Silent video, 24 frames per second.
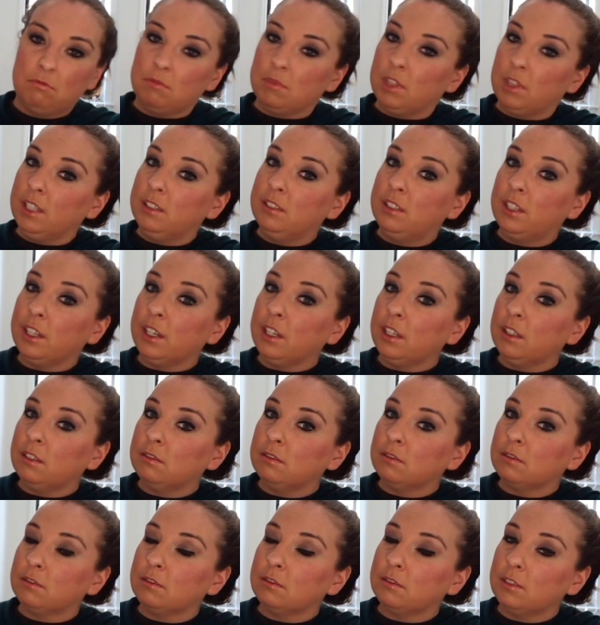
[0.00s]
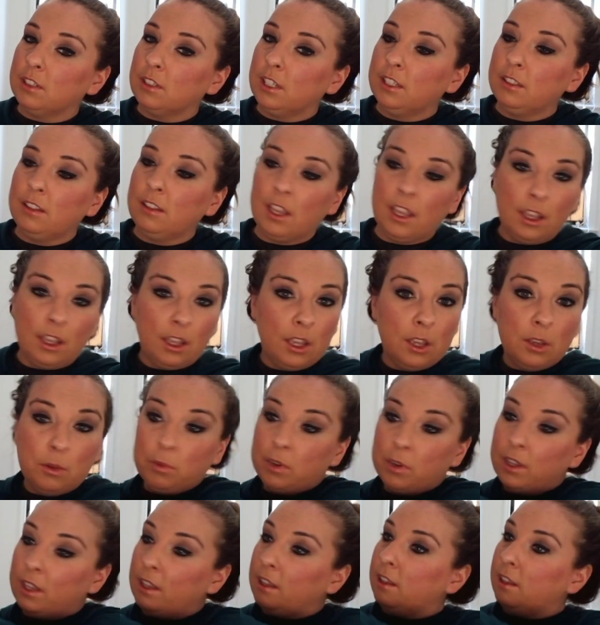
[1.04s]
It didn't. It he
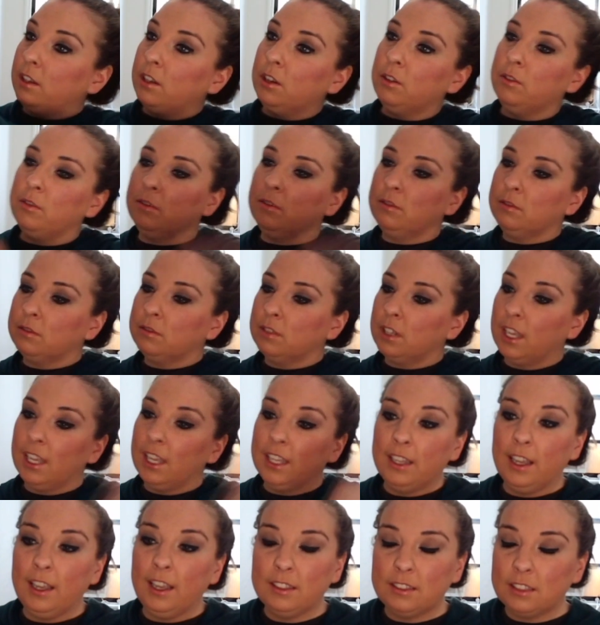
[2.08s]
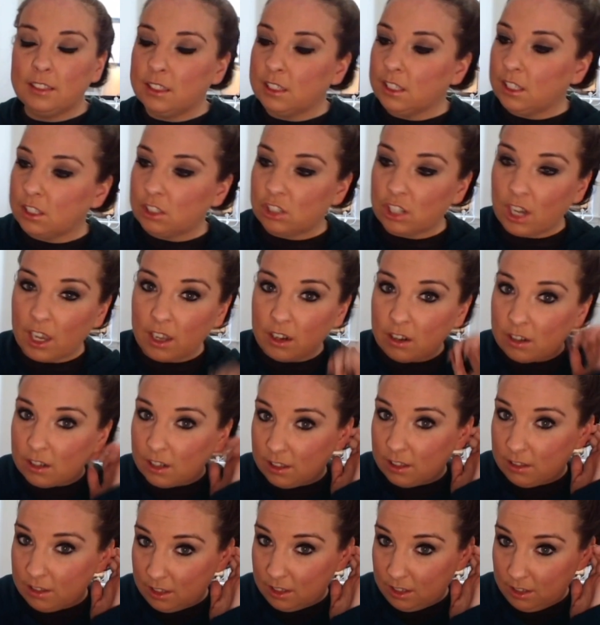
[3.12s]
went, you know, it, it didn't get shattered,
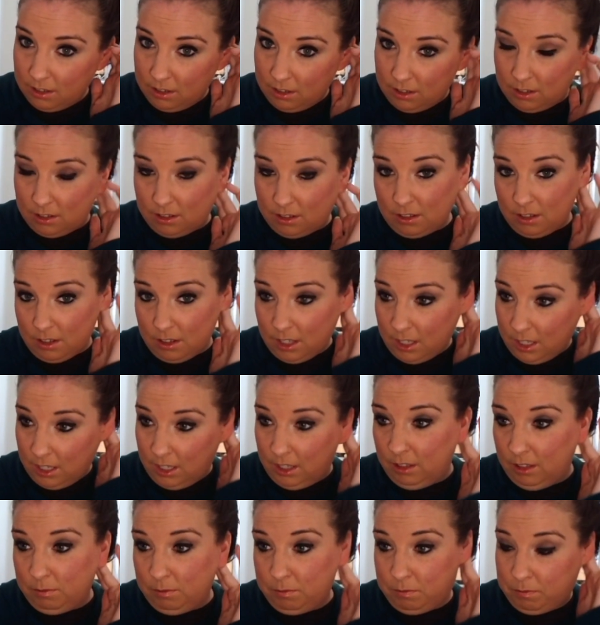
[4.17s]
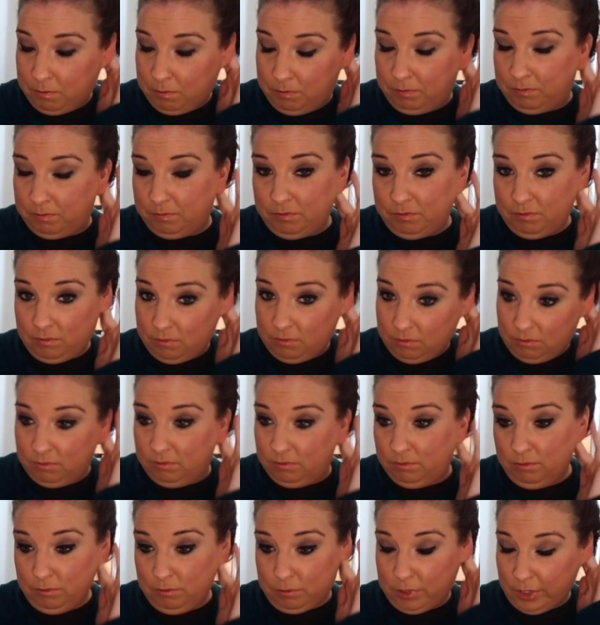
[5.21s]
and then he
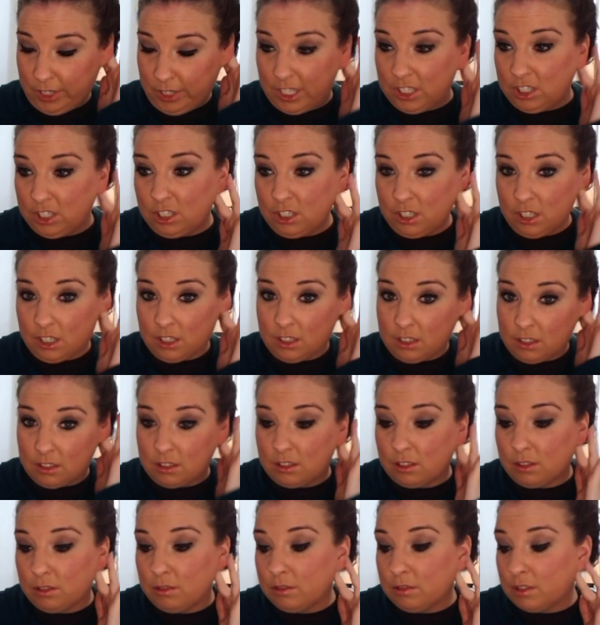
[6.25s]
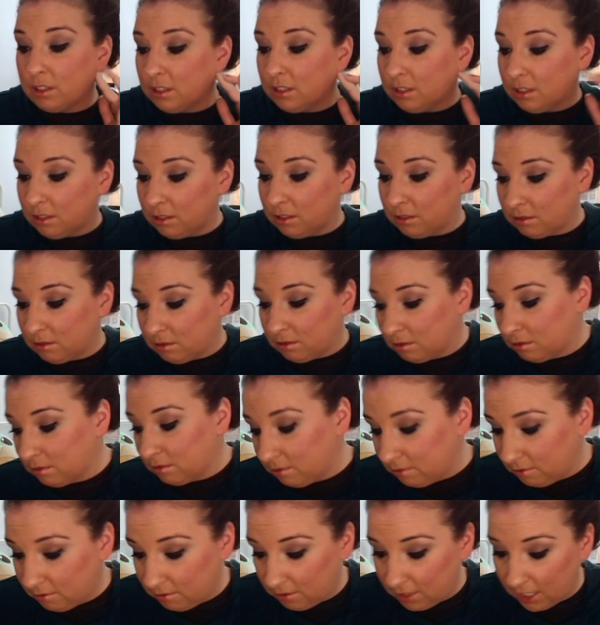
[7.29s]
plunged it into the
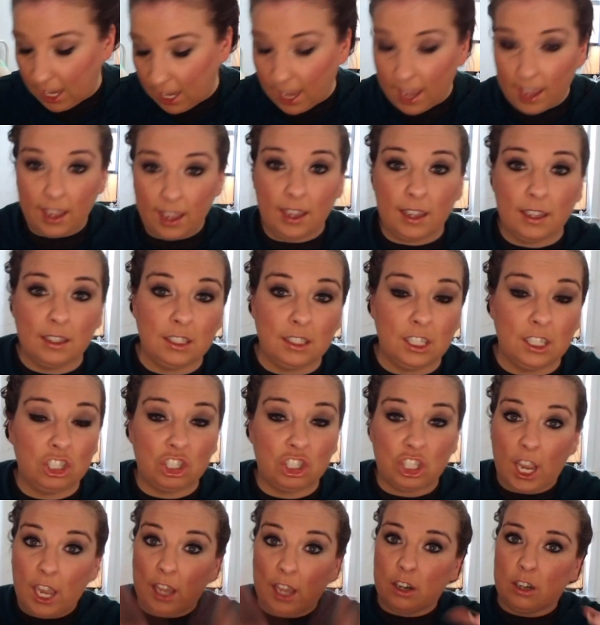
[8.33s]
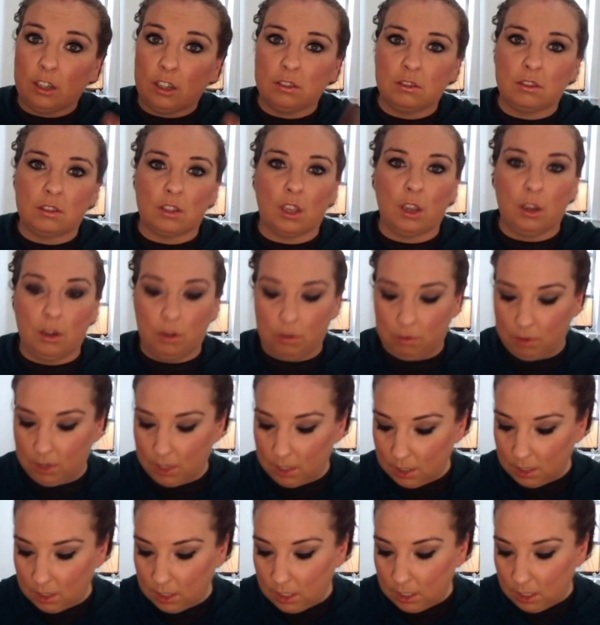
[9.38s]
the guy, and he shattered. So,
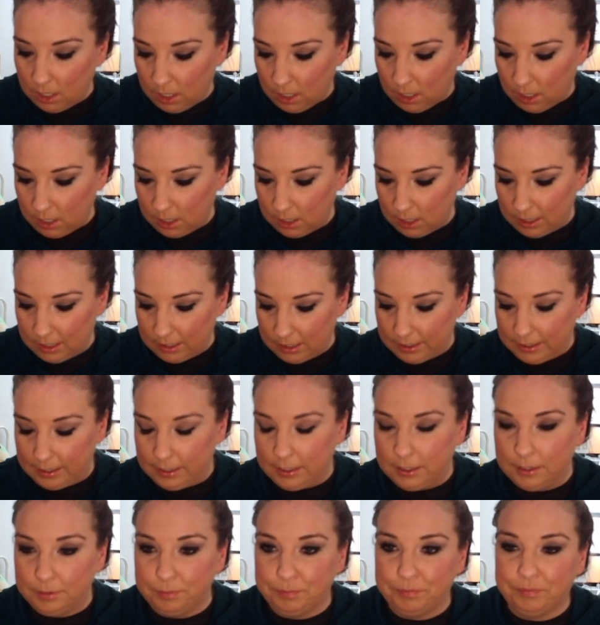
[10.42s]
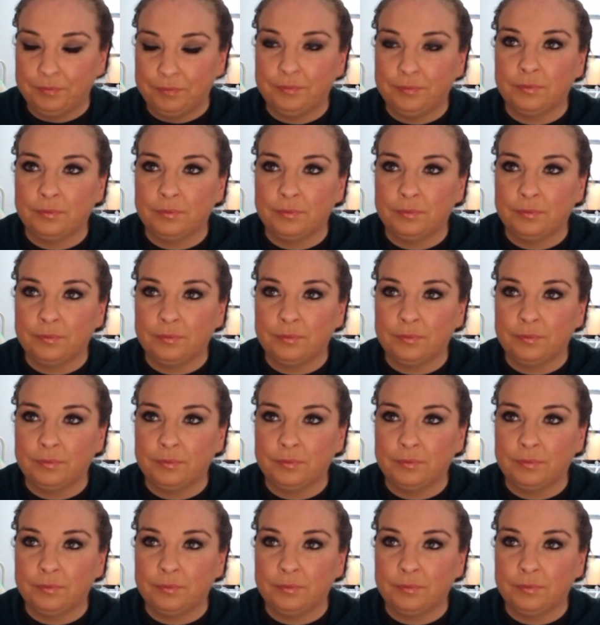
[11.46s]
um,